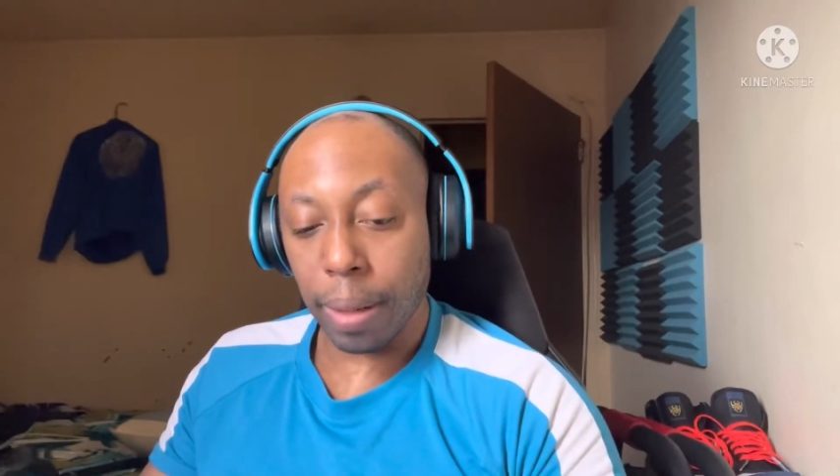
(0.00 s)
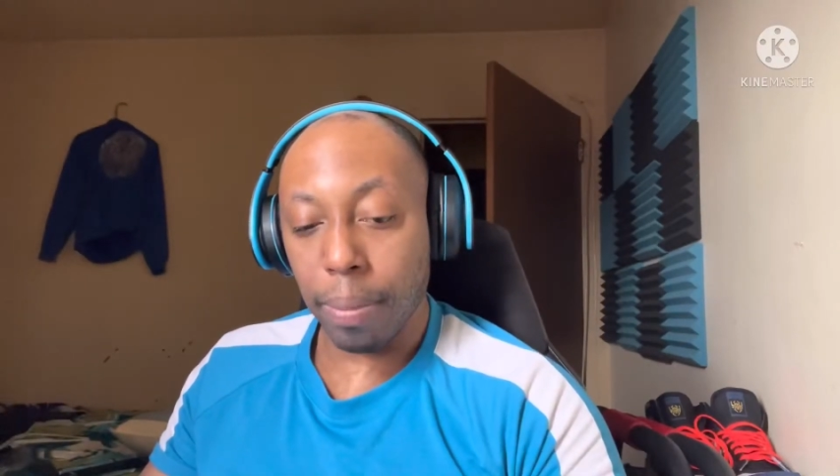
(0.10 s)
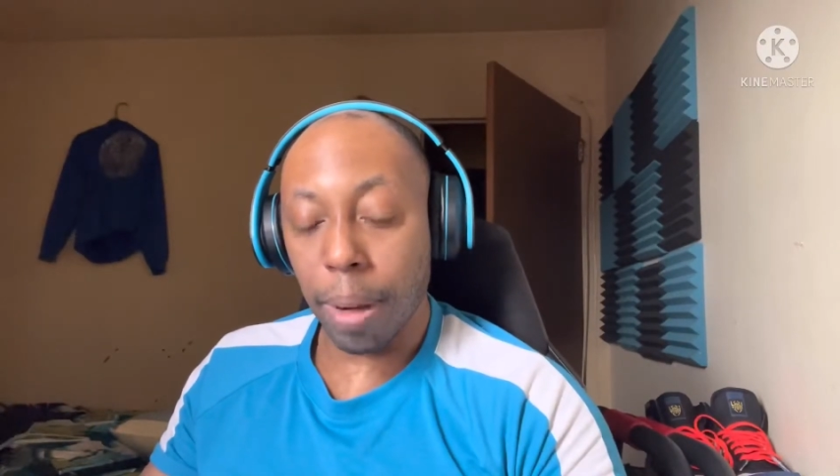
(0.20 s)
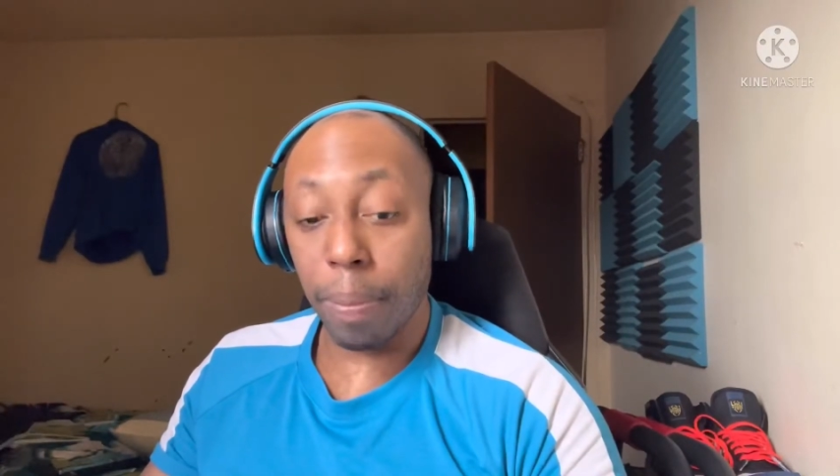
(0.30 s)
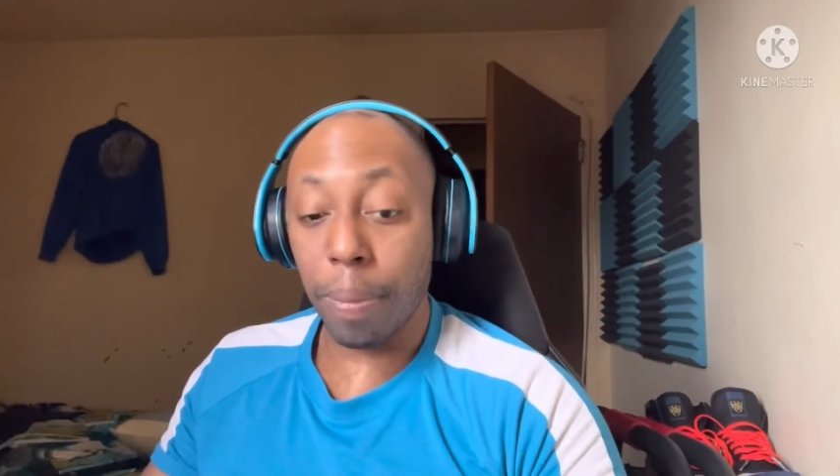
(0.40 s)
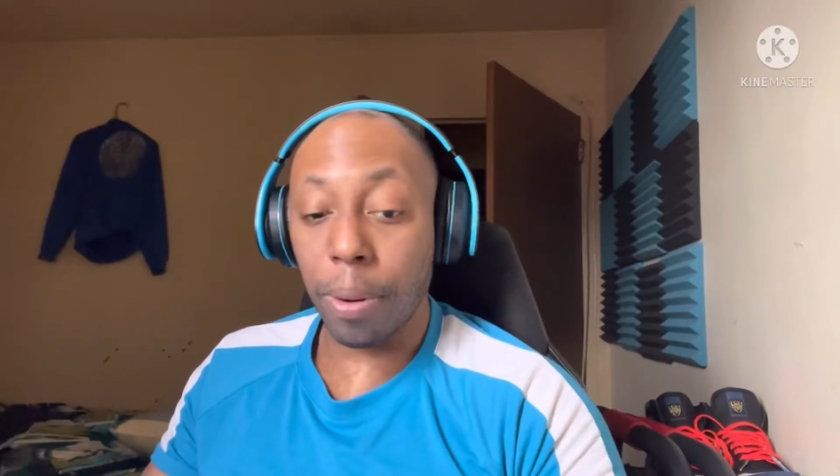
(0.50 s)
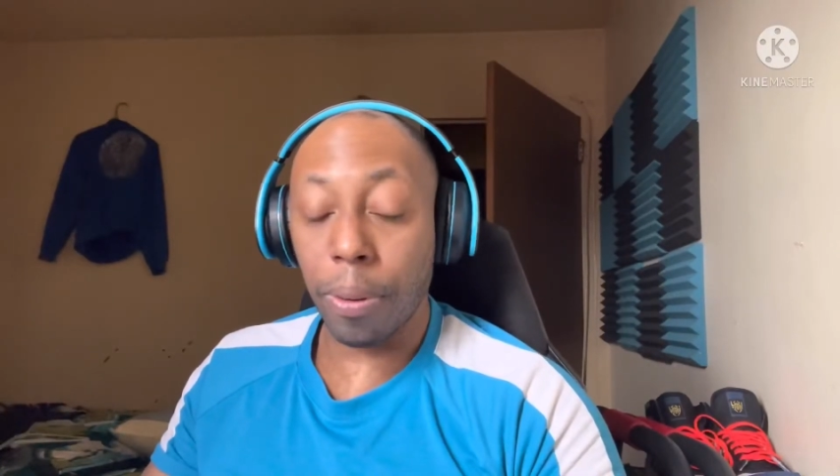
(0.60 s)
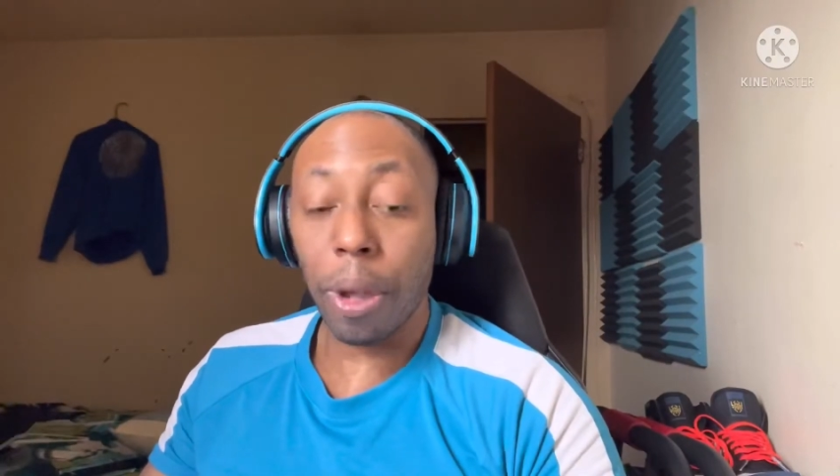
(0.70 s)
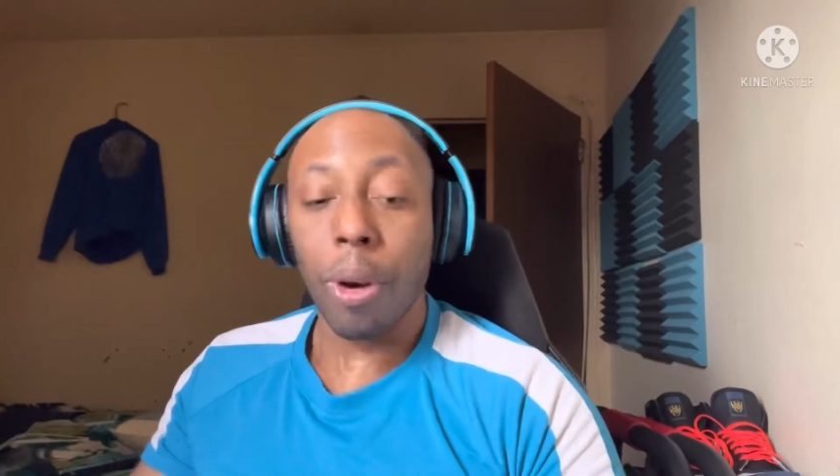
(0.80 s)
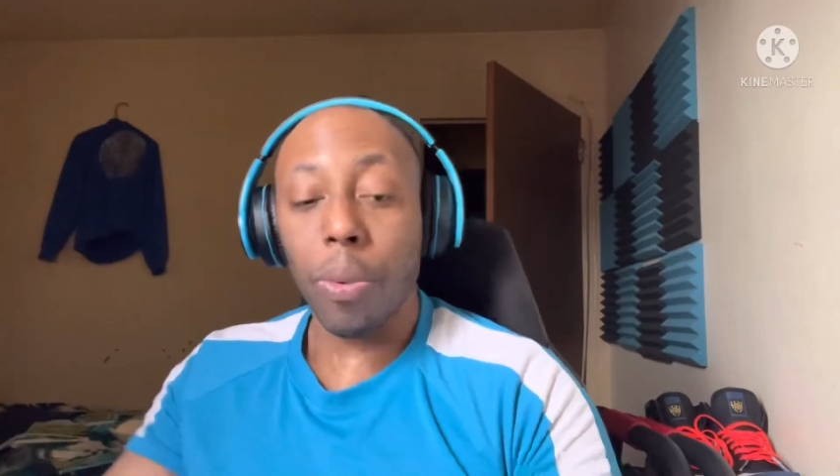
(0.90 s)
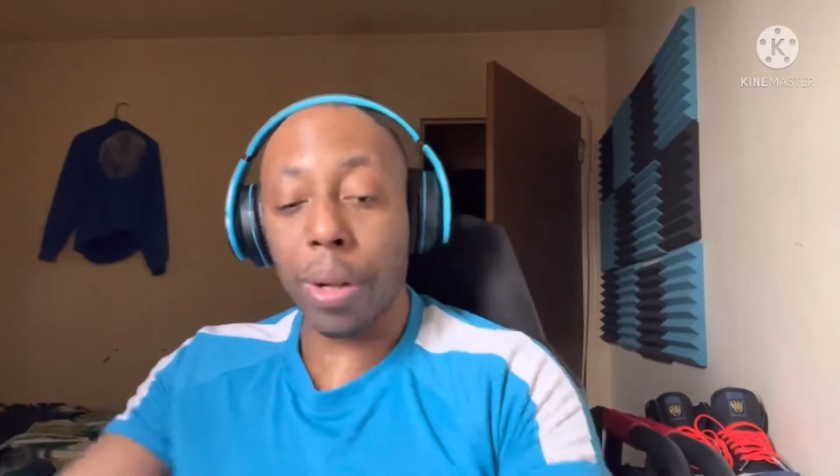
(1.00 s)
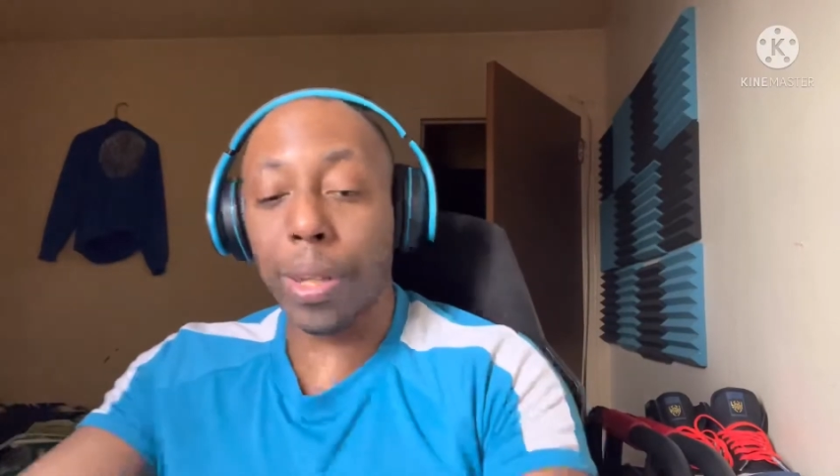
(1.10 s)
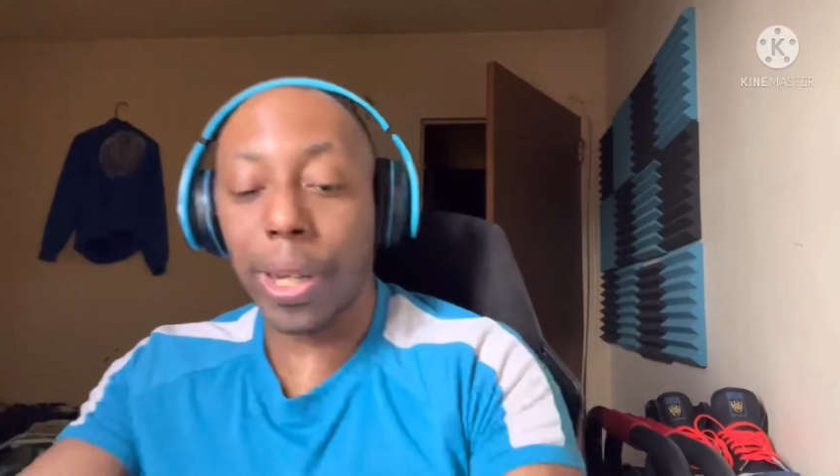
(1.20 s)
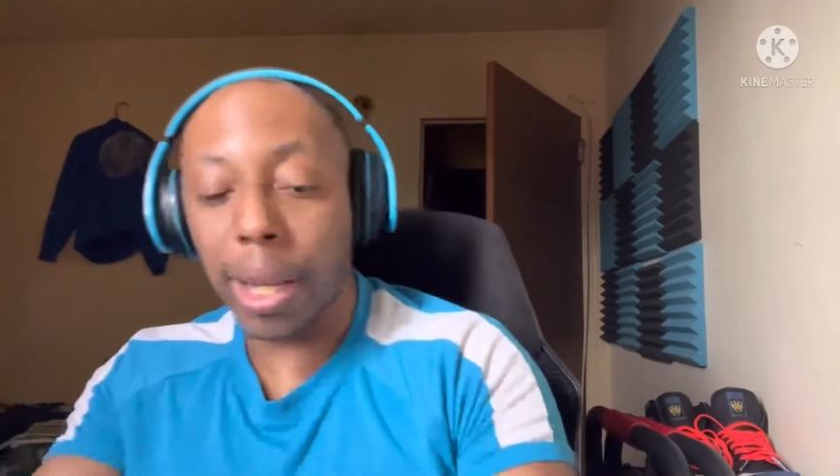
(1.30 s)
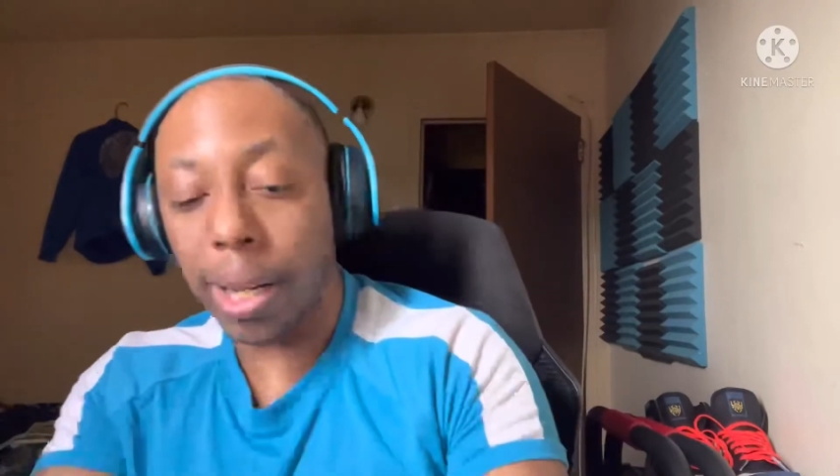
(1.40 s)
Mambo. What it's
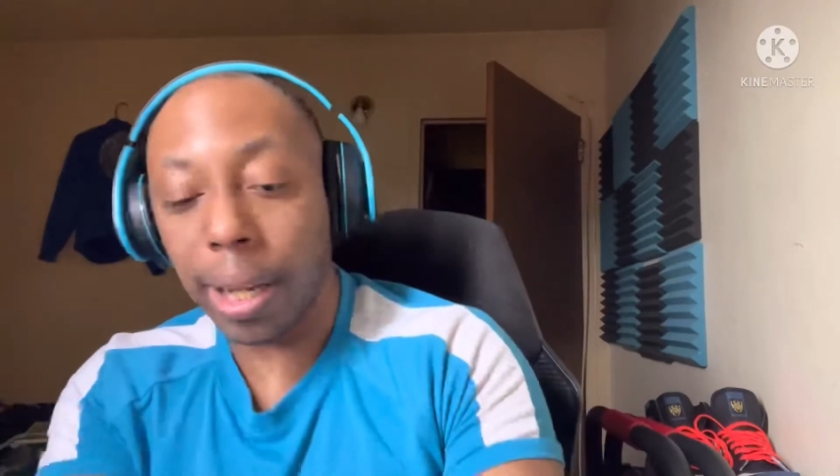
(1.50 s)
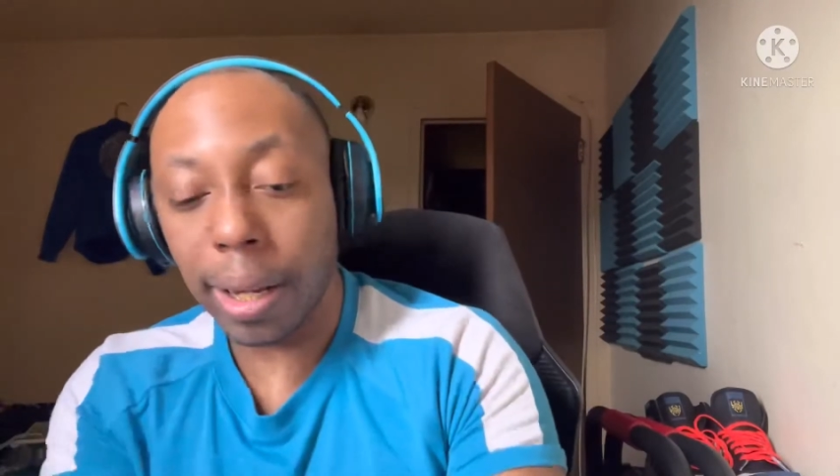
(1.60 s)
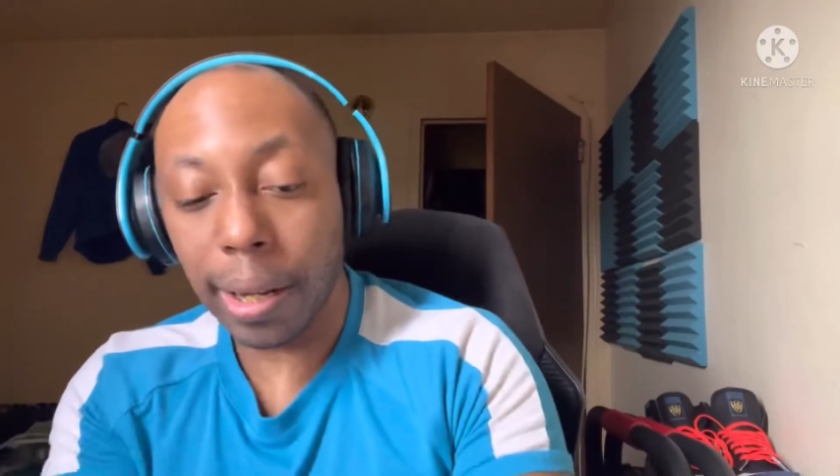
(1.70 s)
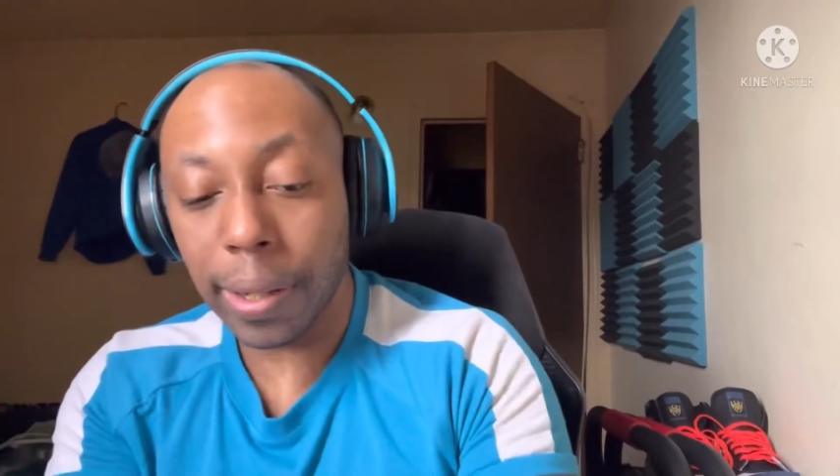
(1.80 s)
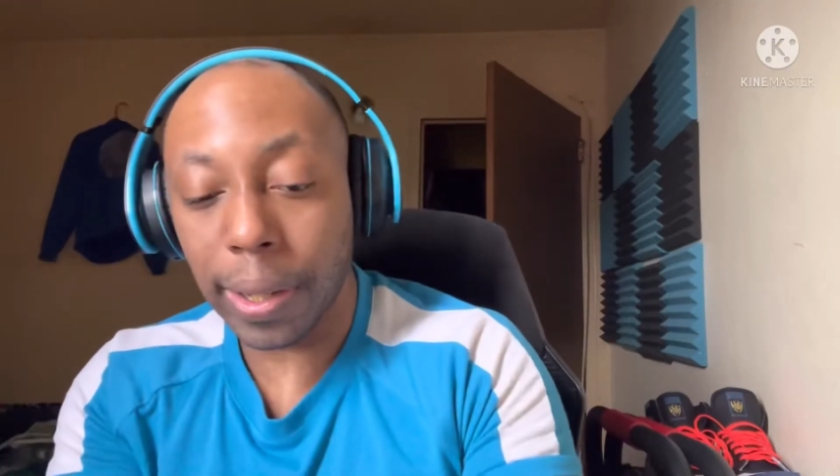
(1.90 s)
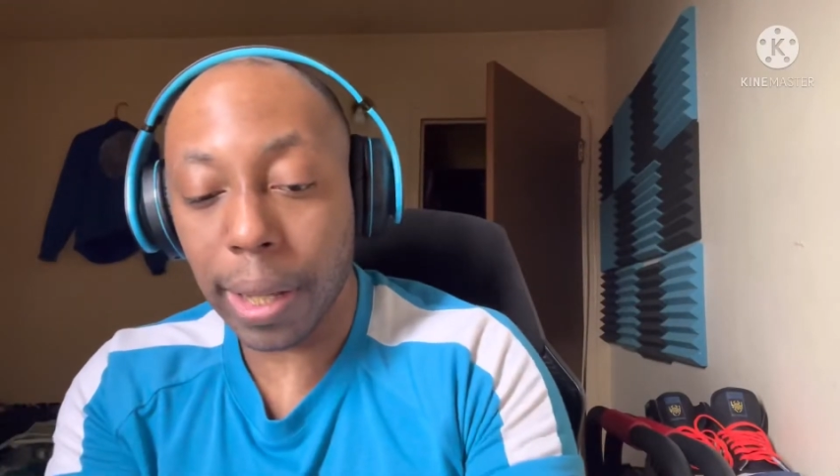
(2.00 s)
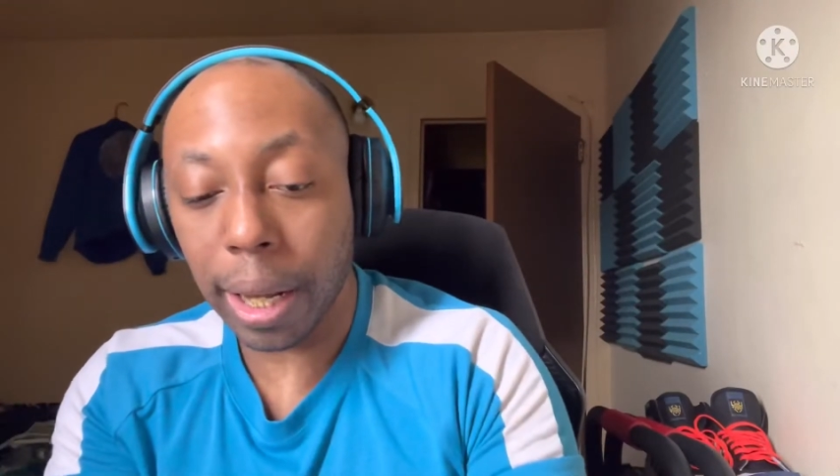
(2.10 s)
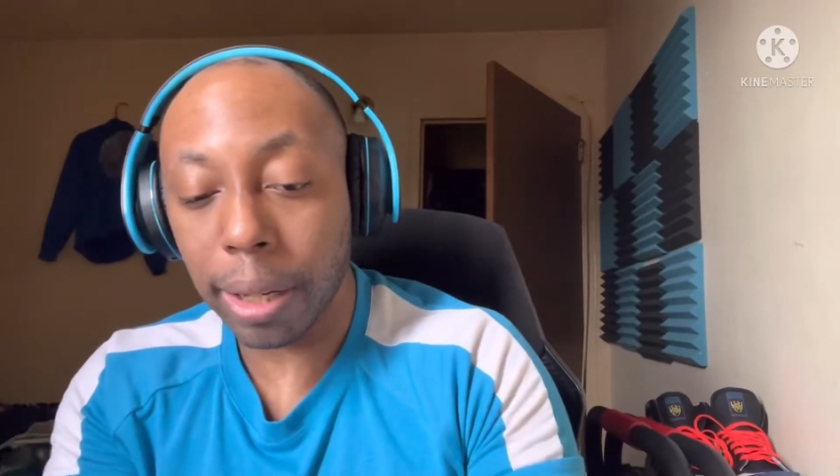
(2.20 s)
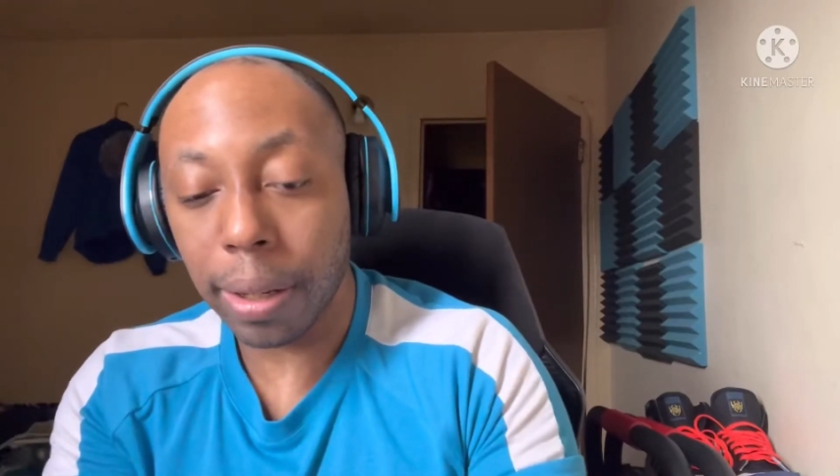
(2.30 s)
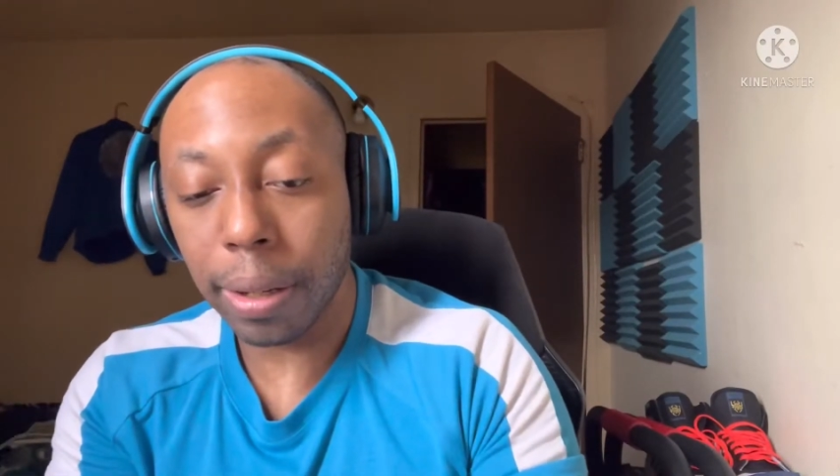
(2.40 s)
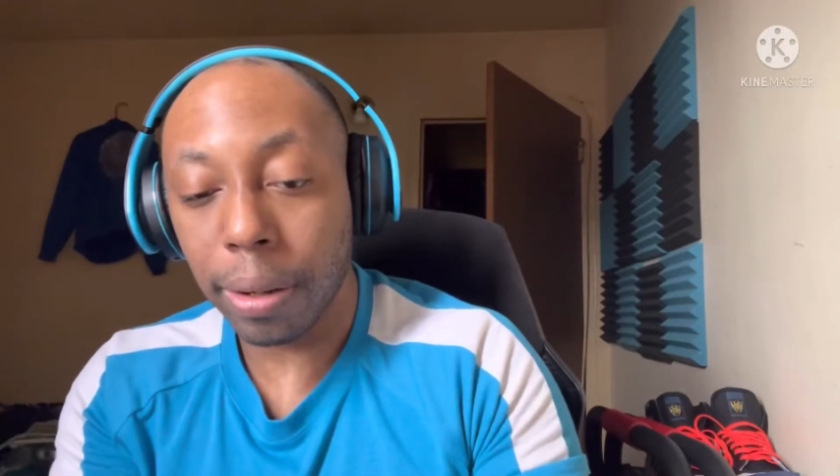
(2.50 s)
saying here is that,